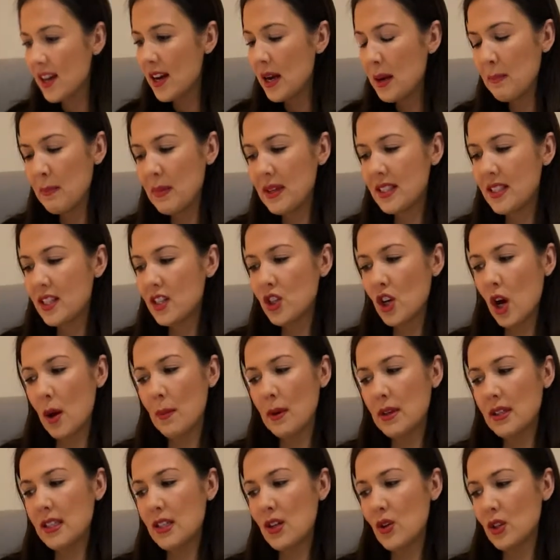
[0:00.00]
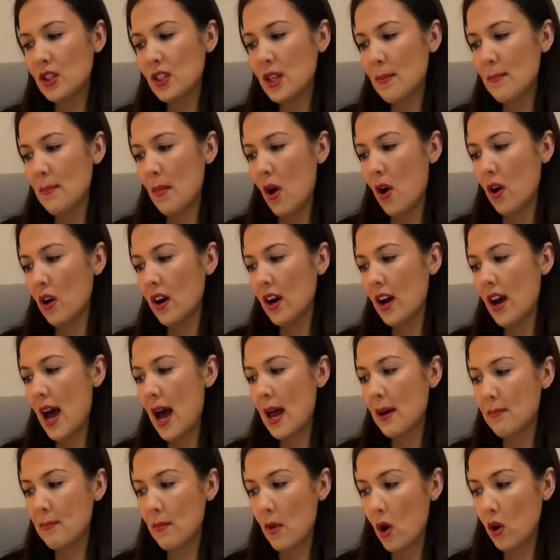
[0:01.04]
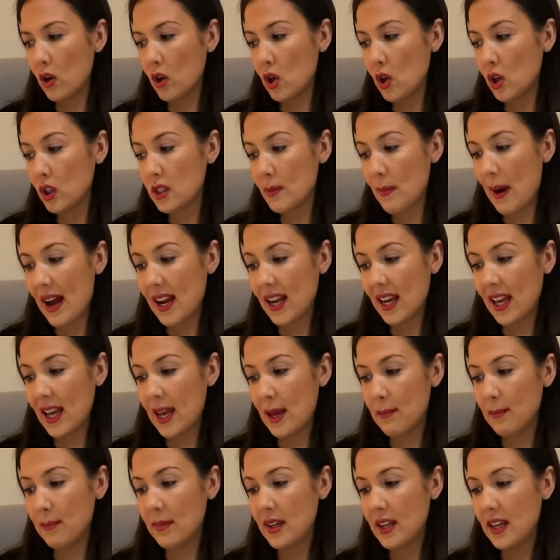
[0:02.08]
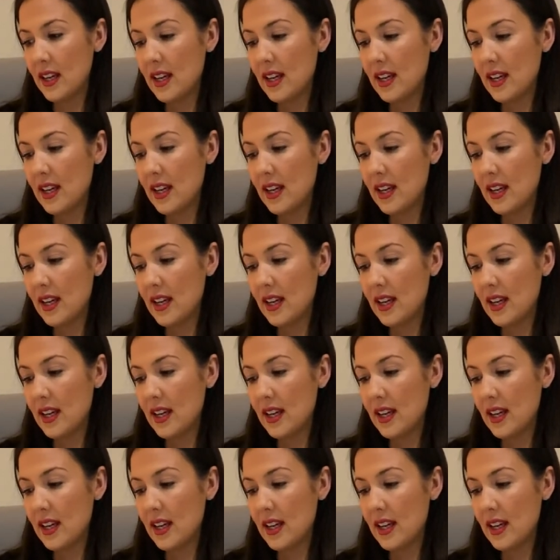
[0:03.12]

Mr. Thomas looked at Mog and Mog looked back at him.